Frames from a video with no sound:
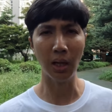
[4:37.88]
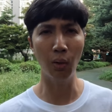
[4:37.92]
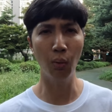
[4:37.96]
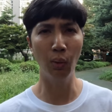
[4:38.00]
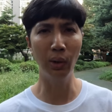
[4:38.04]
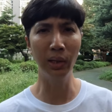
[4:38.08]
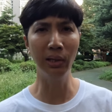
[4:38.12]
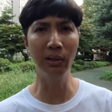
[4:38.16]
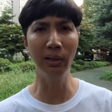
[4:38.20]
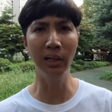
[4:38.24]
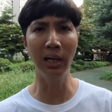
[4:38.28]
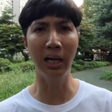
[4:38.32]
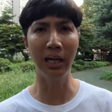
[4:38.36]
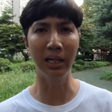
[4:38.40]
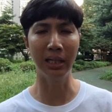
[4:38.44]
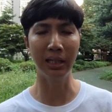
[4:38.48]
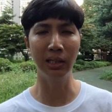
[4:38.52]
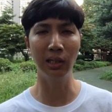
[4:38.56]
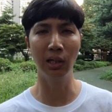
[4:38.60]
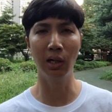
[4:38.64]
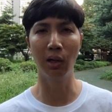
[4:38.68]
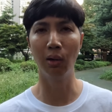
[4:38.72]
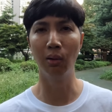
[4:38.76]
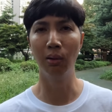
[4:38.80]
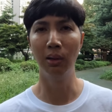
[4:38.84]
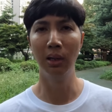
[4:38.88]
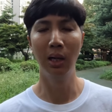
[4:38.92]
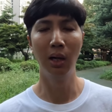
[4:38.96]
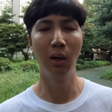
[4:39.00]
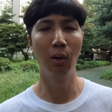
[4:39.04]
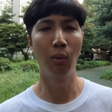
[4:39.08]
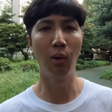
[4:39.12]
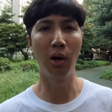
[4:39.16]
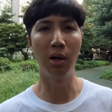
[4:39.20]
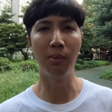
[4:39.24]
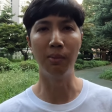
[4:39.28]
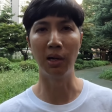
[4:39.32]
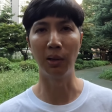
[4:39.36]
whether or not, you know,
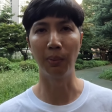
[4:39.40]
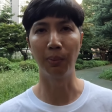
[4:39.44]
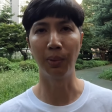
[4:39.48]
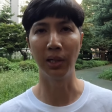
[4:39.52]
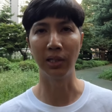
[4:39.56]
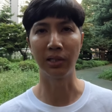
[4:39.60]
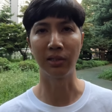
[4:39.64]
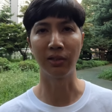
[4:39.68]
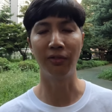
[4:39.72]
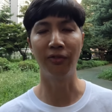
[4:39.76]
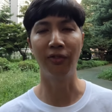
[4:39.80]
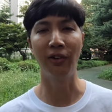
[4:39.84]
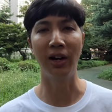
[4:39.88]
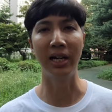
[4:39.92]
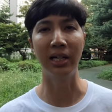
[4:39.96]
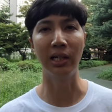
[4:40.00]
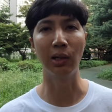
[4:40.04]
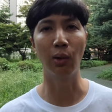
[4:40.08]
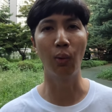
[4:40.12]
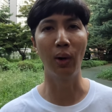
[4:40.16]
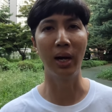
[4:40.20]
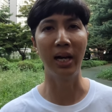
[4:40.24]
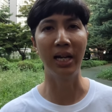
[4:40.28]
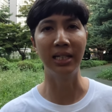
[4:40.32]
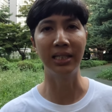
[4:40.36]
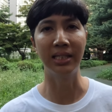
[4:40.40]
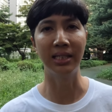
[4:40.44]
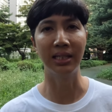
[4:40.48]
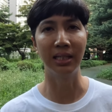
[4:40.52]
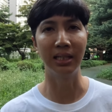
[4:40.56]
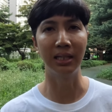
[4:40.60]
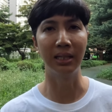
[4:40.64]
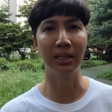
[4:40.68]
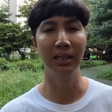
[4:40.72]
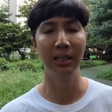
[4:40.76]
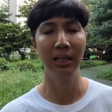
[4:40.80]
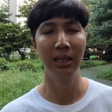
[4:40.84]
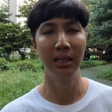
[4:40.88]
Walmart Plus will find a way
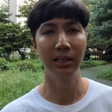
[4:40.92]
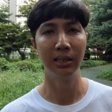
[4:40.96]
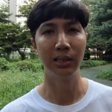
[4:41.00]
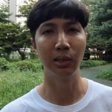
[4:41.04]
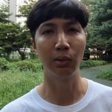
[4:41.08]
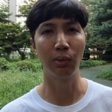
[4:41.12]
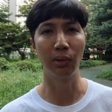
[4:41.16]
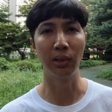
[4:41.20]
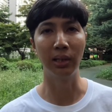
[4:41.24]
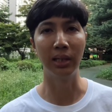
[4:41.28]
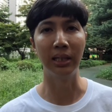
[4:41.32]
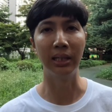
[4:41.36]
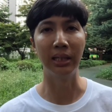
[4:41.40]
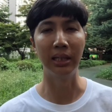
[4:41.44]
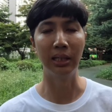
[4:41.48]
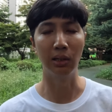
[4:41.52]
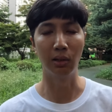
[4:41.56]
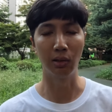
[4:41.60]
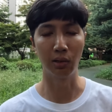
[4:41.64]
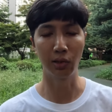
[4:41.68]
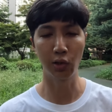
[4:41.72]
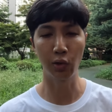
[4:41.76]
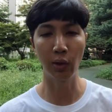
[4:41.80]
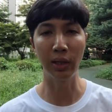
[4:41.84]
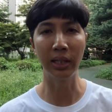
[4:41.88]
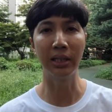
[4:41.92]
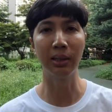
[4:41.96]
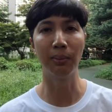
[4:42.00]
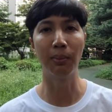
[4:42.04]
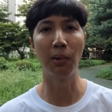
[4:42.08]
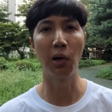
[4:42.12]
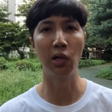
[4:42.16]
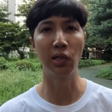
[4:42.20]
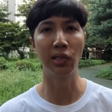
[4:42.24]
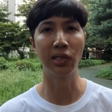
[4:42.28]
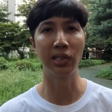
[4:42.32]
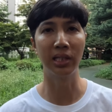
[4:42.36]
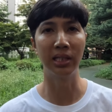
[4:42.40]
to to really you know shrink the
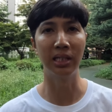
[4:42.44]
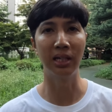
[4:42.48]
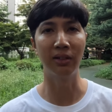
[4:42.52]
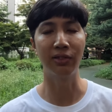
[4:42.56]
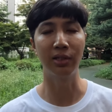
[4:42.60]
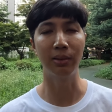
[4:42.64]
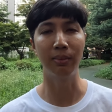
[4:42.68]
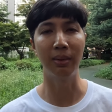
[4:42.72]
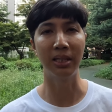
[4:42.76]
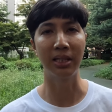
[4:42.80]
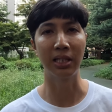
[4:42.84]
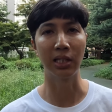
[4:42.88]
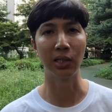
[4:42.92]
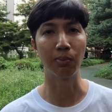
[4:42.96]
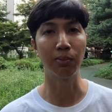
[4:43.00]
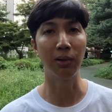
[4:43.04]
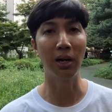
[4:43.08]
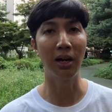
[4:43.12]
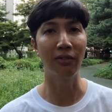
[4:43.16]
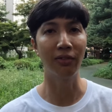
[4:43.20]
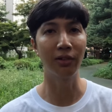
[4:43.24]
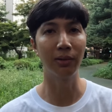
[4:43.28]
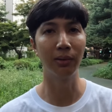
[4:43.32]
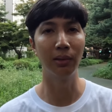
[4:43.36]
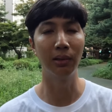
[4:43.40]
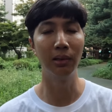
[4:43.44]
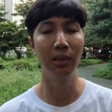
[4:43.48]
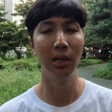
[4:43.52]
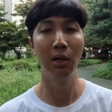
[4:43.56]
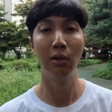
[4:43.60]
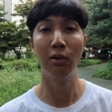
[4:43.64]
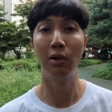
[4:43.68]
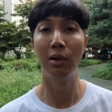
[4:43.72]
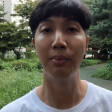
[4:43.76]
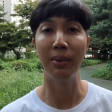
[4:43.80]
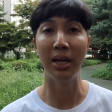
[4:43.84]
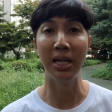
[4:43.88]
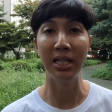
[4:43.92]
margins enough to make this profitable
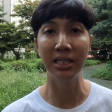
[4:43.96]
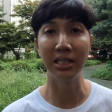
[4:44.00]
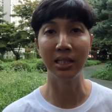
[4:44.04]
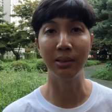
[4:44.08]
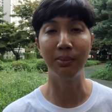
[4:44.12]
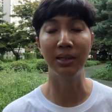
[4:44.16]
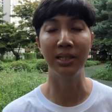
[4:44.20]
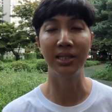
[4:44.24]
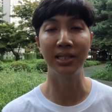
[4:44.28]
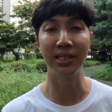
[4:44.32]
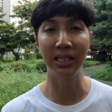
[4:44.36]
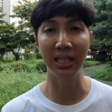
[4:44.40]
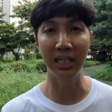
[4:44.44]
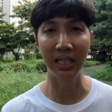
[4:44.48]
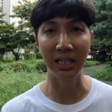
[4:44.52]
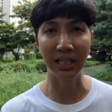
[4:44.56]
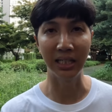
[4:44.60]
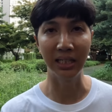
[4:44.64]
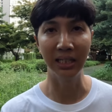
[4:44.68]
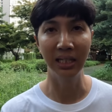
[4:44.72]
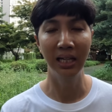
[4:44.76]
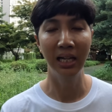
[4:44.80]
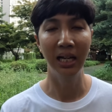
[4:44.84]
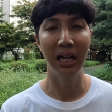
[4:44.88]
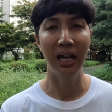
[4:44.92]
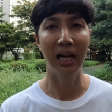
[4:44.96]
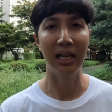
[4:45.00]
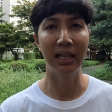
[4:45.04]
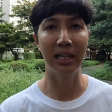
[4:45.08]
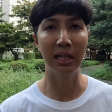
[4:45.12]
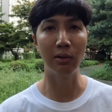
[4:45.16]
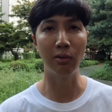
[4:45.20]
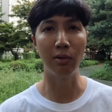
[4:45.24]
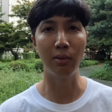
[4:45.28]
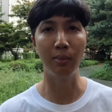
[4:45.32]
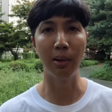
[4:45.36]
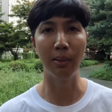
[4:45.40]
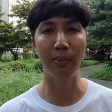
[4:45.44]
remains to be seen and
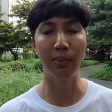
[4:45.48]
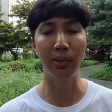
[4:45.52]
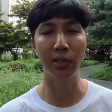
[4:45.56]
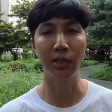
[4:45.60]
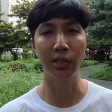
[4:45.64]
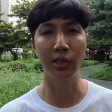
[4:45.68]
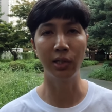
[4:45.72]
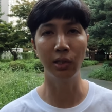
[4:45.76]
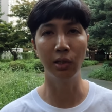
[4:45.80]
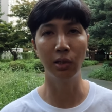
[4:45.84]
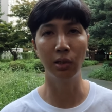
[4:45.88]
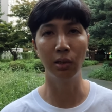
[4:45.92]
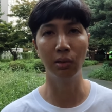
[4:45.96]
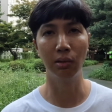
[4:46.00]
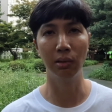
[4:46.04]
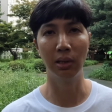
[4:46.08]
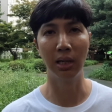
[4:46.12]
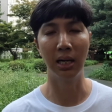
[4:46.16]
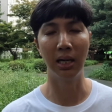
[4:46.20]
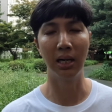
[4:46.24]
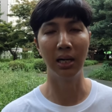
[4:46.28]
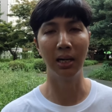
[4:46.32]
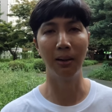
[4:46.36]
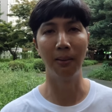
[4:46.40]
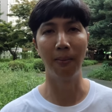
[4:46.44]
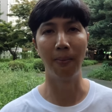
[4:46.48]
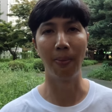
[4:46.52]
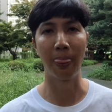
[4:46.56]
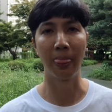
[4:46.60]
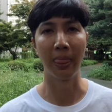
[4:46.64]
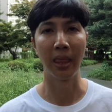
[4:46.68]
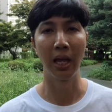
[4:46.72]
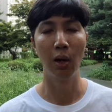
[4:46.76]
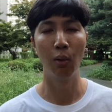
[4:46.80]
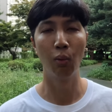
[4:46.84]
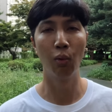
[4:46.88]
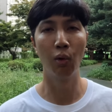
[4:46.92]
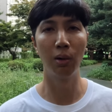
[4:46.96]
then remember too,
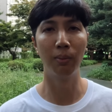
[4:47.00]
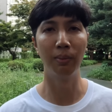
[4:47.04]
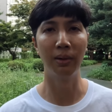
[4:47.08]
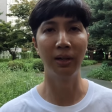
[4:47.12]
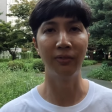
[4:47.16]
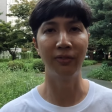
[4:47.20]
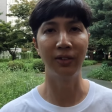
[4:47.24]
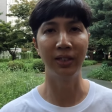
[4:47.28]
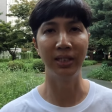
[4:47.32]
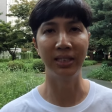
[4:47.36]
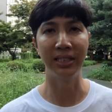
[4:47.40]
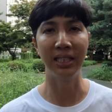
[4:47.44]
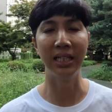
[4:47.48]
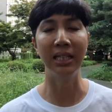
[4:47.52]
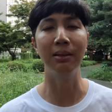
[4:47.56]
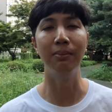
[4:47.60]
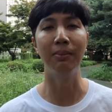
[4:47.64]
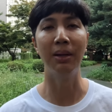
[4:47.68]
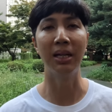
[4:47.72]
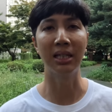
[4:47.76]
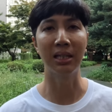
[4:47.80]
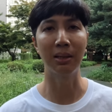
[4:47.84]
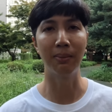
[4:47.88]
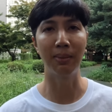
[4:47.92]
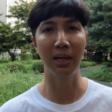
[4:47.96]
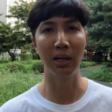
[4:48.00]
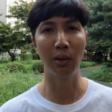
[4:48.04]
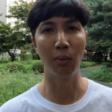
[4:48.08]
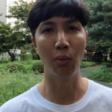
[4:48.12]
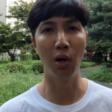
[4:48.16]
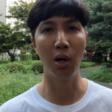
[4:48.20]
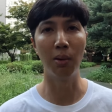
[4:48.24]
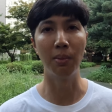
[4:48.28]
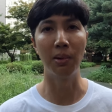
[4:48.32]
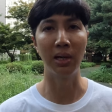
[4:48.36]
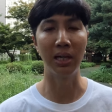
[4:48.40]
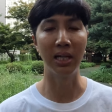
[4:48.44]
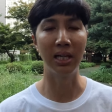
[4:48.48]
um, Warren Buffett didn't make the bet on
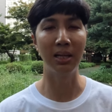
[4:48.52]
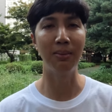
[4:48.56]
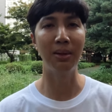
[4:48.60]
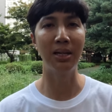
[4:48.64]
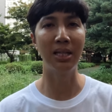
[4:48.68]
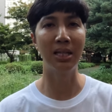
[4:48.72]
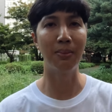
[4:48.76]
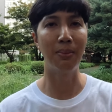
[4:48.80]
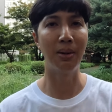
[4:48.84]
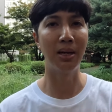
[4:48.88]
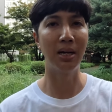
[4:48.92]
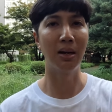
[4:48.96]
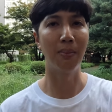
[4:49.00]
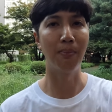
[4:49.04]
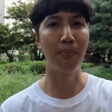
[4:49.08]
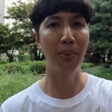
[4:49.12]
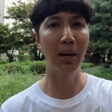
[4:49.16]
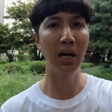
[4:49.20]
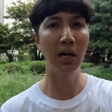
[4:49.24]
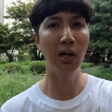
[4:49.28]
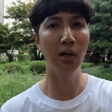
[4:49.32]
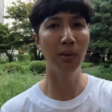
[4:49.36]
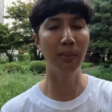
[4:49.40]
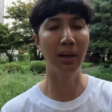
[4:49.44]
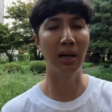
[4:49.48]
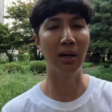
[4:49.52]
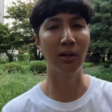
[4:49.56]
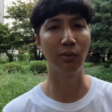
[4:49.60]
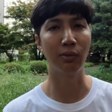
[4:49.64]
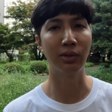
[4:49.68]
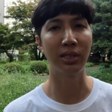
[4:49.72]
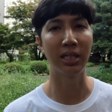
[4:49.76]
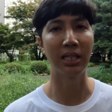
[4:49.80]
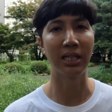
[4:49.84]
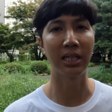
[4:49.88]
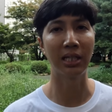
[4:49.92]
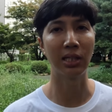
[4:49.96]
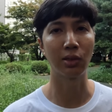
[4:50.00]
Walmart, he made the bet on Paramount,
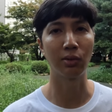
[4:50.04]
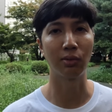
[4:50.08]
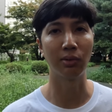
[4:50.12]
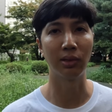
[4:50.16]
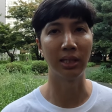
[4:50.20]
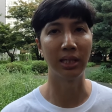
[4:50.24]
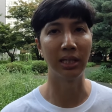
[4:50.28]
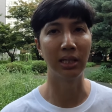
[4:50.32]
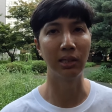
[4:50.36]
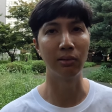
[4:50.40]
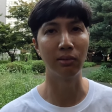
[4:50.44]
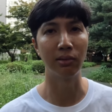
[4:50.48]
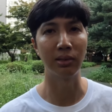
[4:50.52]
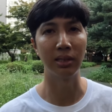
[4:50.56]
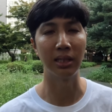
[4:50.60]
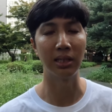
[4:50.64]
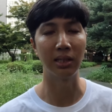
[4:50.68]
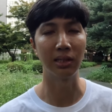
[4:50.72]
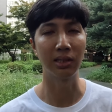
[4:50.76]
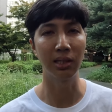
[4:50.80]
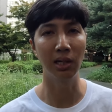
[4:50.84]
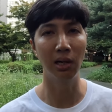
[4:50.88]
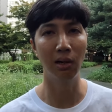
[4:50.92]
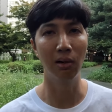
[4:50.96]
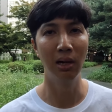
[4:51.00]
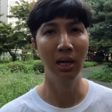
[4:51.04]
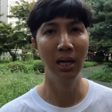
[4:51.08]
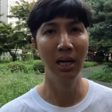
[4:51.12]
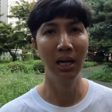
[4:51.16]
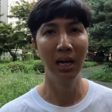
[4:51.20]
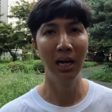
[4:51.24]
which I think is really interesting. So